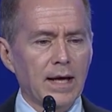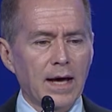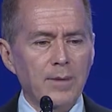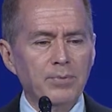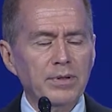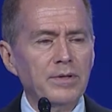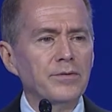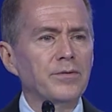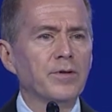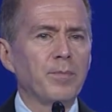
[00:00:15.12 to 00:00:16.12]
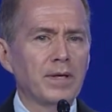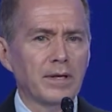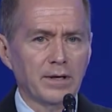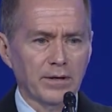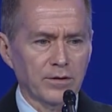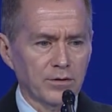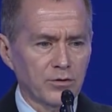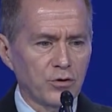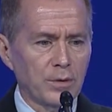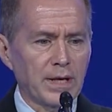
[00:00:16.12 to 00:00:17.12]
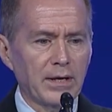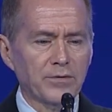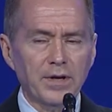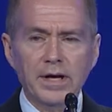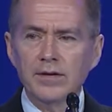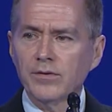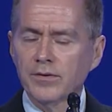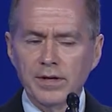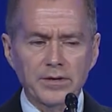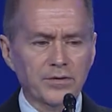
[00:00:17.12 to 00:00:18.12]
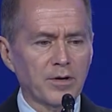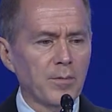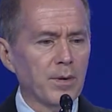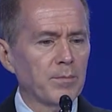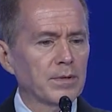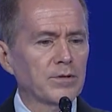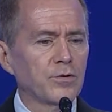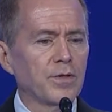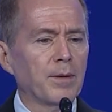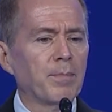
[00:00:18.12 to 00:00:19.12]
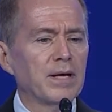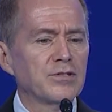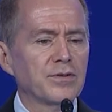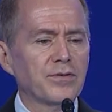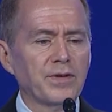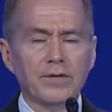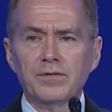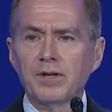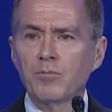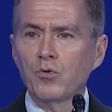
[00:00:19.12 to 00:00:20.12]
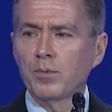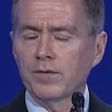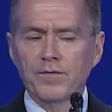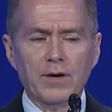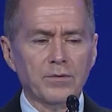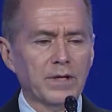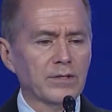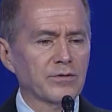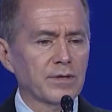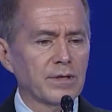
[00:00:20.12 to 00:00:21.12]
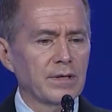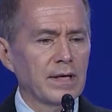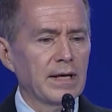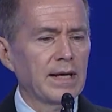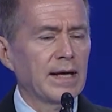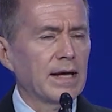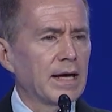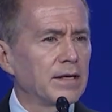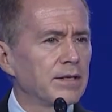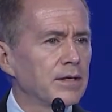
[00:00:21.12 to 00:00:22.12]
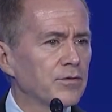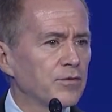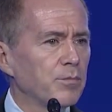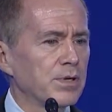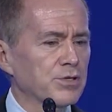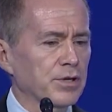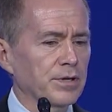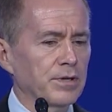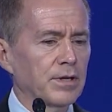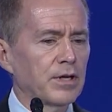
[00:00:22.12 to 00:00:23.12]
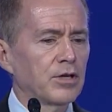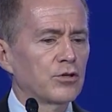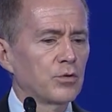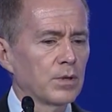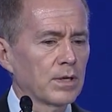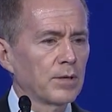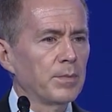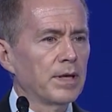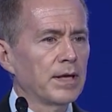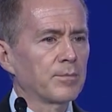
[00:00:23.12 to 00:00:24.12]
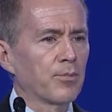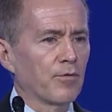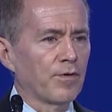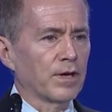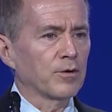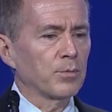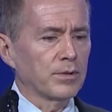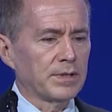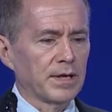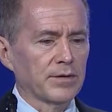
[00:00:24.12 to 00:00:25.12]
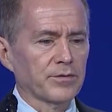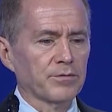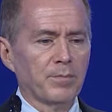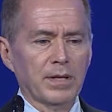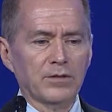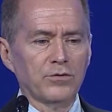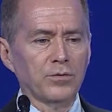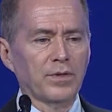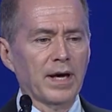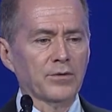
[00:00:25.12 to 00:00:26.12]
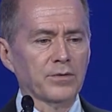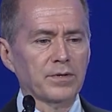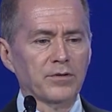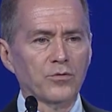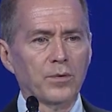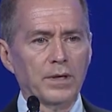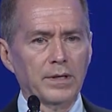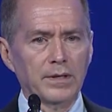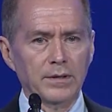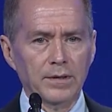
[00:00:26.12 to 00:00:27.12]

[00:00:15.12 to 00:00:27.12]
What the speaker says: I'm pleased to be here to announce ASA's commitment to the Patient Safety Movement Foundation and its mission to eliminate preventable deaths by 2020.